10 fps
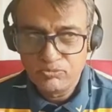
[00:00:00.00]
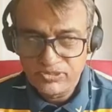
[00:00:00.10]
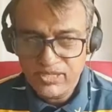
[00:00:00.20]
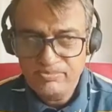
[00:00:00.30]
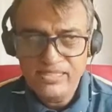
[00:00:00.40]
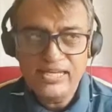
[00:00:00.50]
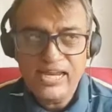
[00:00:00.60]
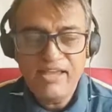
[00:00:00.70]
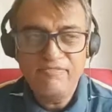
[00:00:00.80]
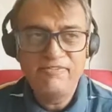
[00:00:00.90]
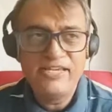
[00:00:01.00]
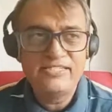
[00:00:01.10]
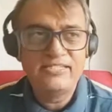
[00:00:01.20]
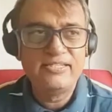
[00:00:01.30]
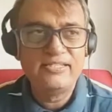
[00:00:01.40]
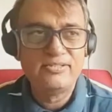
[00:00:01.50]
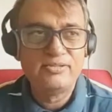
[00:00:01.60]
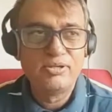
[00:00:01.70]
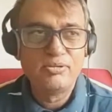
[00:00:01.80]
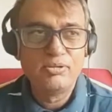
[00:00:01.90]
something that I have faced is
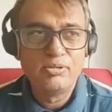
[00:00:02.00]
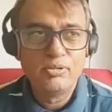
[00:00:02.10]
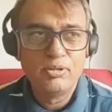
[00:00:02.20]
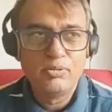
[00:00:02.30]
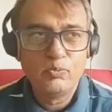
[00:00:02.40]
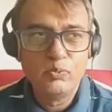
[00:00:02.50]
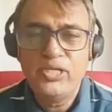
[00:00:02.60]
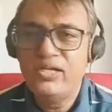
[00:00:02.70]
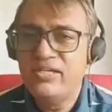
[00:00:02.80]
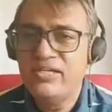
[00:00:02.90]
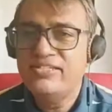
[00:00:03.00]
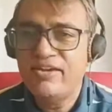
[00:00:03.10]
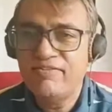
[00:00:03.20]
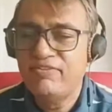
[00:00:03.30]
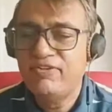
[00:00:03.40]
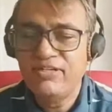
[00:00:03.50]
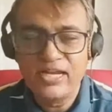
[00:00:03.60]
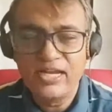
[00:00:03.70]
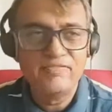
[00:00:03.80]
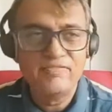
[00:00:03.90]
we Indians have different
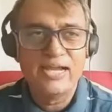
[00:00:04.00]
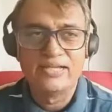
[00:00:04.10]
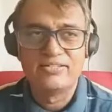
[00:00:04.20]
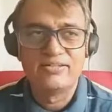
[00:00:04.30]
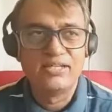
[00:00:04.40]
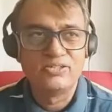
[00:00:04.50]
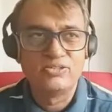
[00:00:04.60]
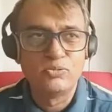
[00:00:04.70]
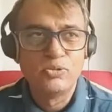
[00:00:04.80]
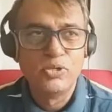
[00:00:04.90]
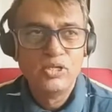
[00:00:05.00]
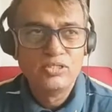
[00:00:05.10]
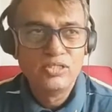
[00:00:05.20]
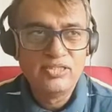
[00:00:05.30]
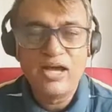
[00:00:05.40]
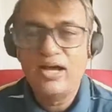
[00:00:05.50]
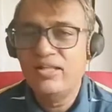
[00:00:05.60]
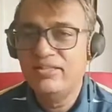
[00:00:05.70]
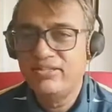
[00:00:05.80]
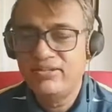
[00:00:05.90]
kind of diets, right? So the
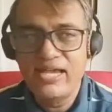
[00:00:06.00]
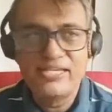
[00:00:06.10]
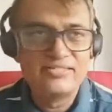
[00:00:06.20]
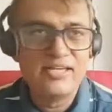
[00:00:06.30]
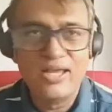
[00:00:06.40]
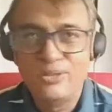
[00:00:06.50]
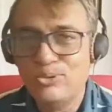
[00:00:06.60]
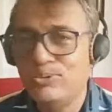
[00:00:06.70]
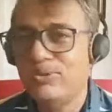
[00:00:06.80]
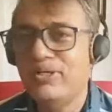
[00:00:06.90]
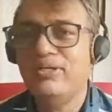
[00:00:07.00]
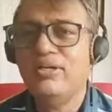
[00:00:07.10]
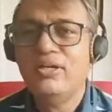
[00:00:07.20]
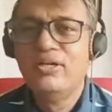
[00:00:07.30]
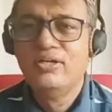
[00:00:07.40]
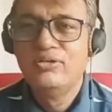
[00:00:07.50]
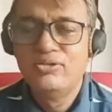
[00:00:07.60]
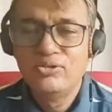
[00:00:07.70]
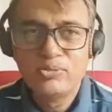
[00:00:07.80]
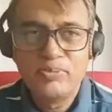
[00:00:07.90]
dal, the rice, the aloo, and
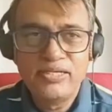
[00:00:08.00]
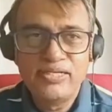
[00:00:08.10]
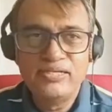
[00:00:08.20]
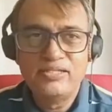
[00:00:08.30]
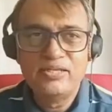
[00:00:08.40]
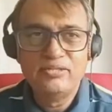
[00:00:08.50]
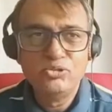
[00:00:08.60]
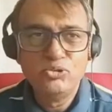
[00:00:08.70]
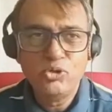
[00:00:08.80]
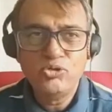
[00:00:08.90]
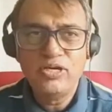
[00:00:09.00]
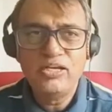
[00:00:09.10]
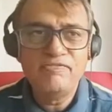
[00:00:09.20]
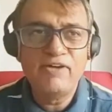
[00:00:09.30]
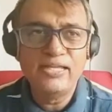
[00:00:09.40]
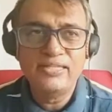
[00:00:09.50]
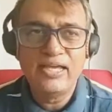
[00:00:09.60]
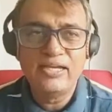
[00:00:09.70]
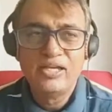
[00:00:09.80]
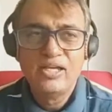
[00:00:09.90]
the paneer. You don't really find
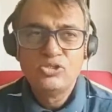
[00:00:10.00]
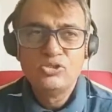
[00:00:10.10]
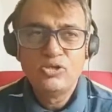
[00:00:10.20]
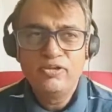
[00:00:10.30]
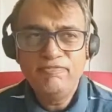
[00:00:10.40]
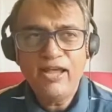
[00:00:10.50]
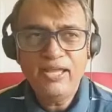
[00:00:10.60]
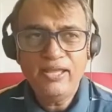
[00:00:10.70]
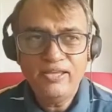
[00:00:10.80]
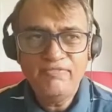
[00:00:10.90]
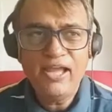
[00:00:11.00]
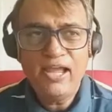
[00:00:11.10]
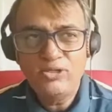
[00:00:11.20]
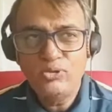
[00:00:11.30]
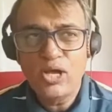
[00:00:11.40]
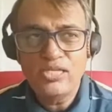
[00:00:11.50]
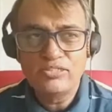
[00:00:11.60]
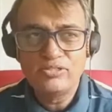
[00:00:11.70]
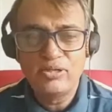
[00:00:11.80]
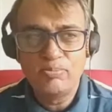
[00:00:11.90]
that. So if I had to ask
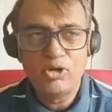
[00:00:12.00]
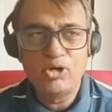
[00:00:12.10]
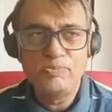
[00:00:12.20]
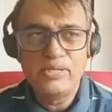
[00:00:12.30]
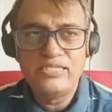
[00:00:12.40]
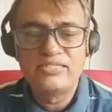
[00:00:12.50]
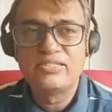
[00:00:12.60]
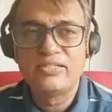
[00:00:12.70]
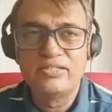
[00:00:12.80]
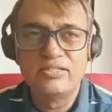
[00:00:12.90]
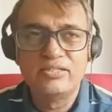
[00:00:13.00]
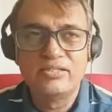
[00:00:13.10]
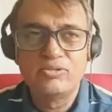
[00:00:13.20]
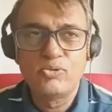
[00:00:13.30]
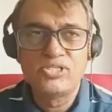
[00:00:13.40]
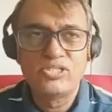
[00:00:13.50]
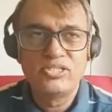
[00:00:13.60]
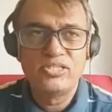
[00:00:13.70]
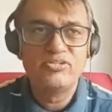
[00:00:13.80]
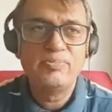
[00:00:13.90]
you on a broad-based question,
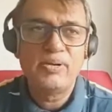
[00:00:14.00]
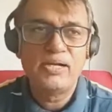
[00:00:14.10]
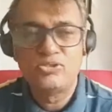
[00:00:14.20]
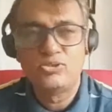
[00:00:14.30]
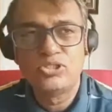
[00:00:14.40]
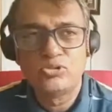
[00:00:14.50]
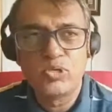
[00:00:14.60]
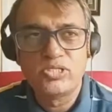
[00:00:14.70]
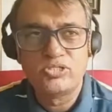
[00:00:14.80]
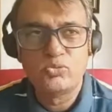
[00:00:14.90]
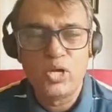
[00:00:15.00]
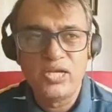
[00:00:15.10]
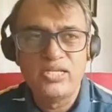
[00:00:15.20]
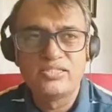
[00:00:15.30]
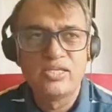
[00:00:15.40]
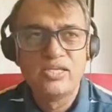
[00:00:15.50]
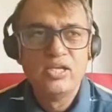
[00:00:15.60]
there are three parts to this question. One is,